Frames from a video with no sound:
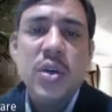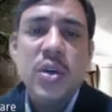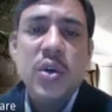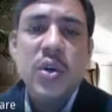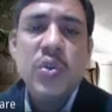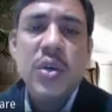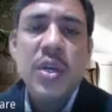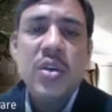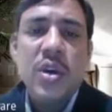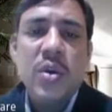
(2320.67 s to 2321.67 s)
So it
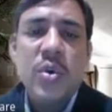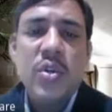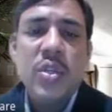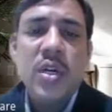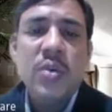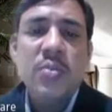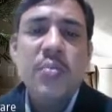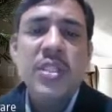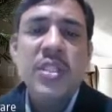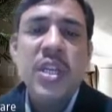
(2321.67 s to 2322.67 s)
talk about the
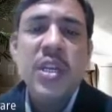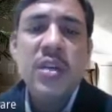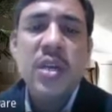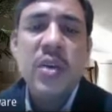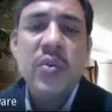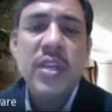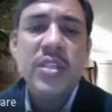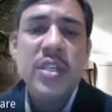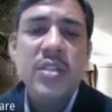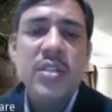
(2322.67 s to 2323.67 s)
measuring
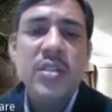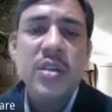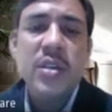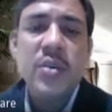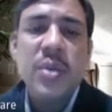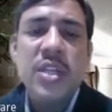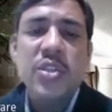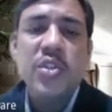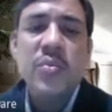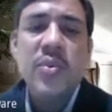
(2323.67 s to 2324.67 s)
devices, methods
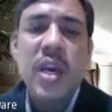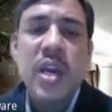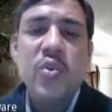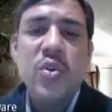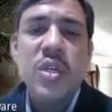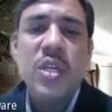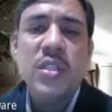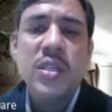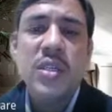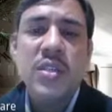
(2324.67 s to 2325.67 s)
of high voltage
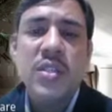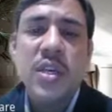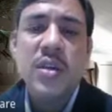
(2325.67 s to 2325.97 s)
testing.